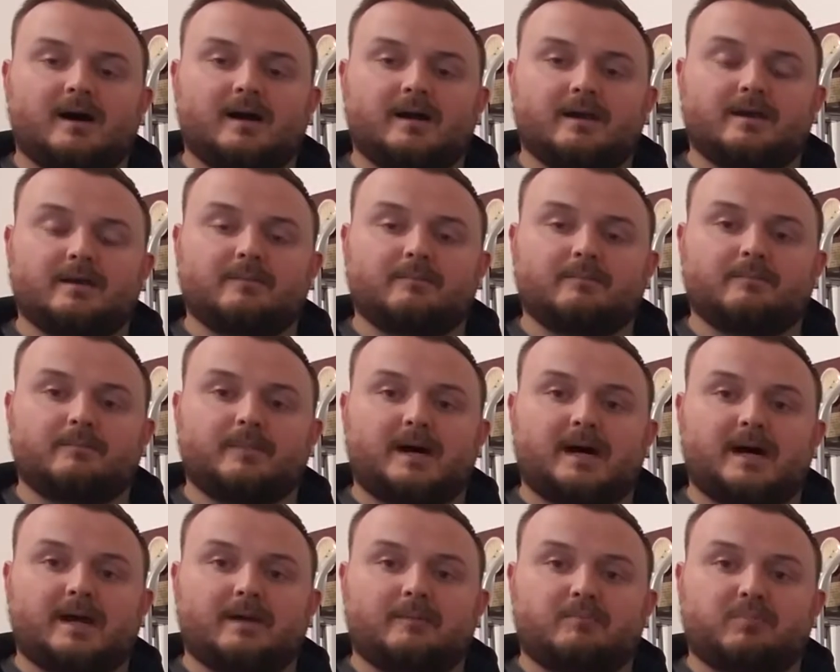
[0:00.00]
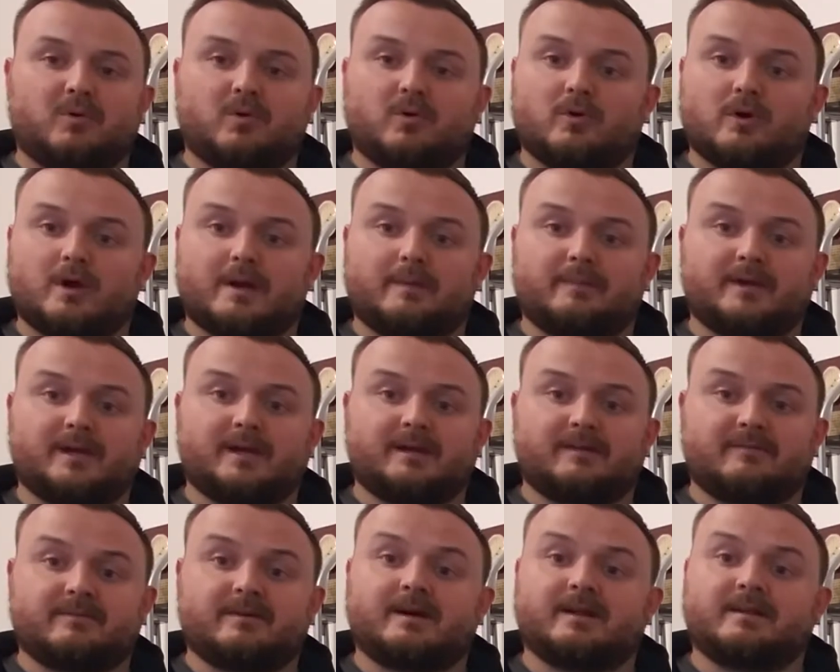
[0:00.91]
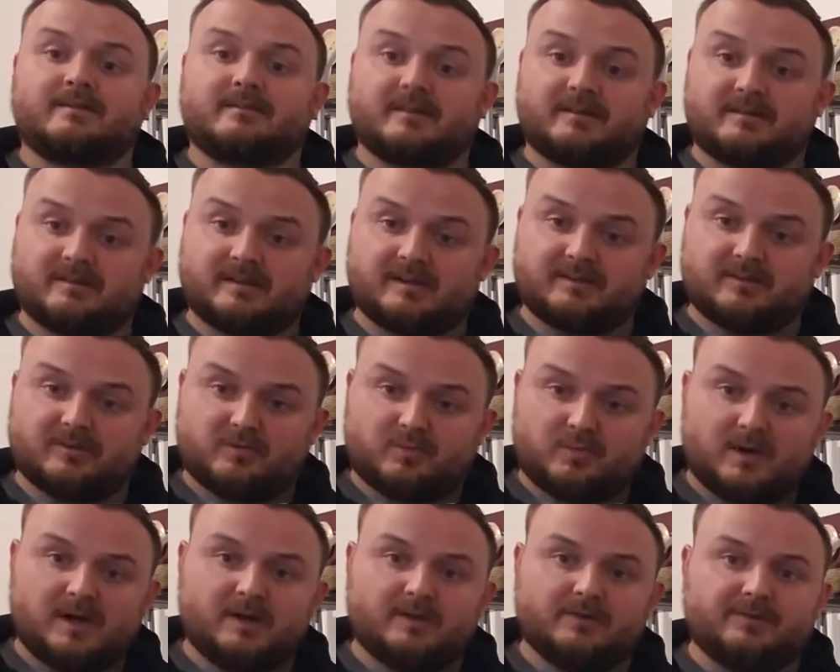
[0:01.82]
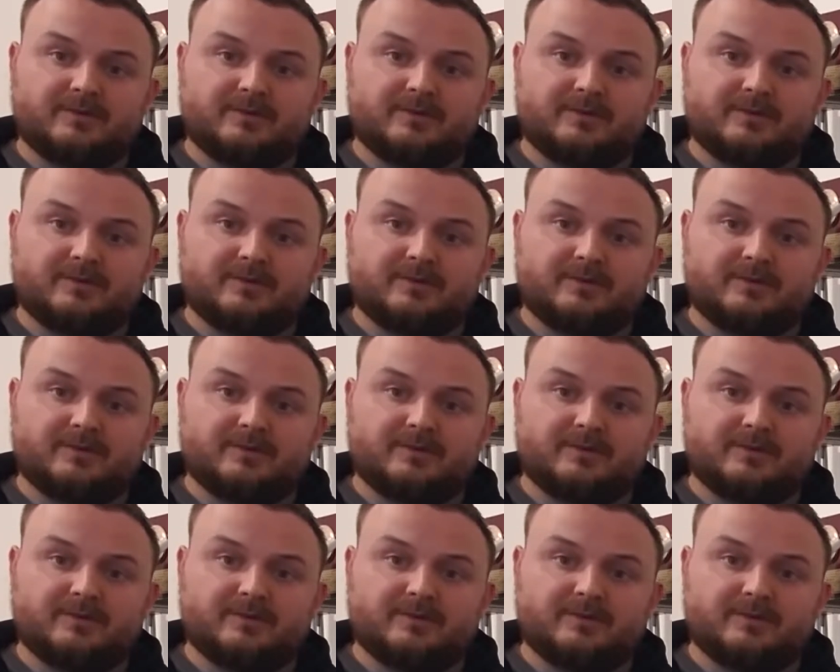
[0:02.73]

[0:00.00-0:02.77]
in my programming, and I've had success as well.